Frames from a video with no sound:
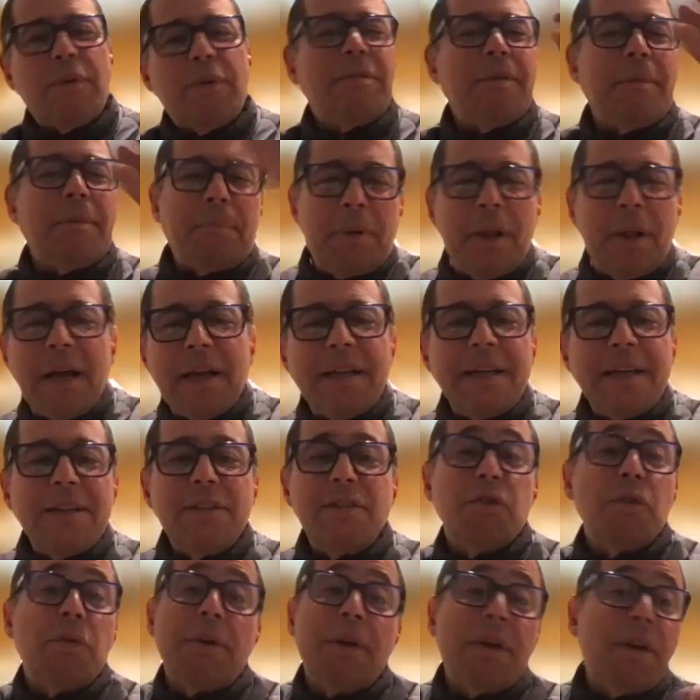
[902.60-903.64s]
with the
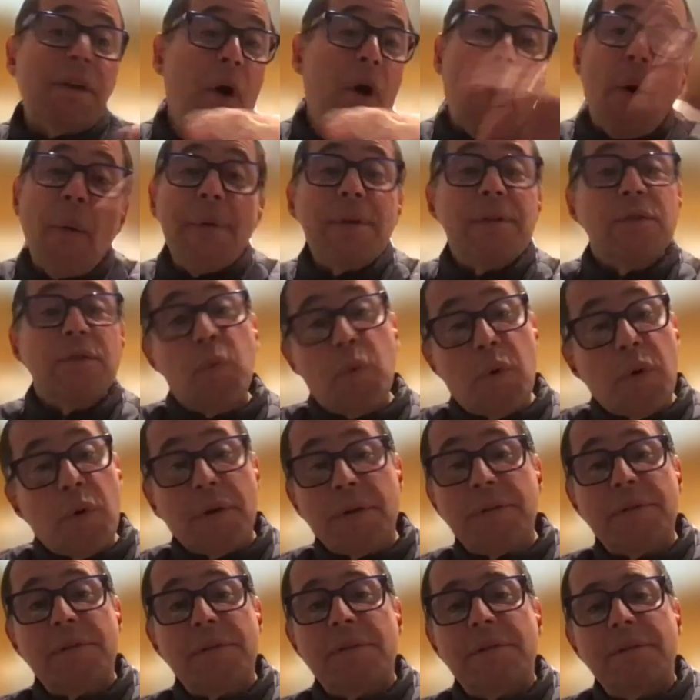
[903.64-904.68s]
plugin, so it always
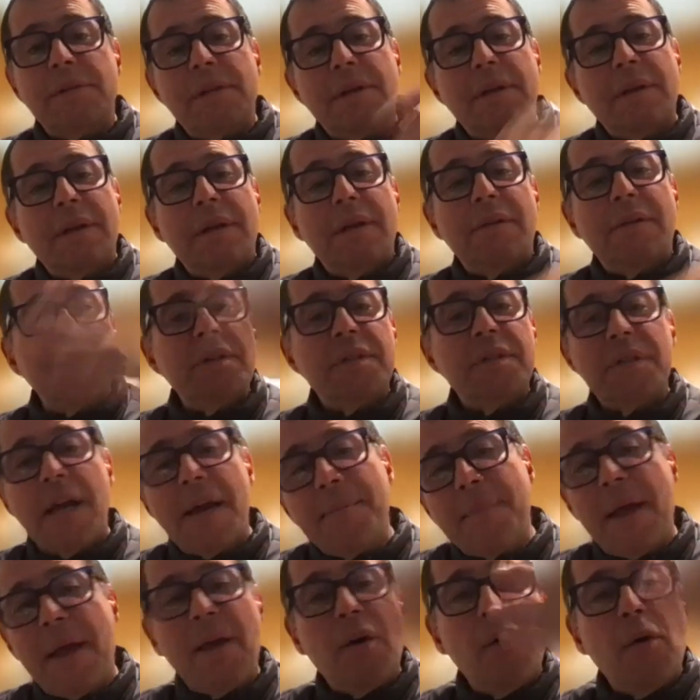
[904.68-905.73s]
works. Every
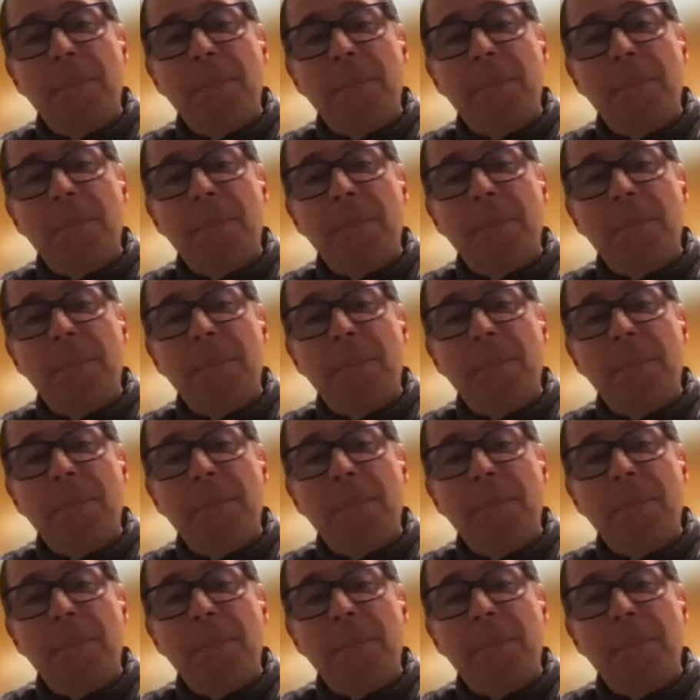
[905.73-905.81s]
time I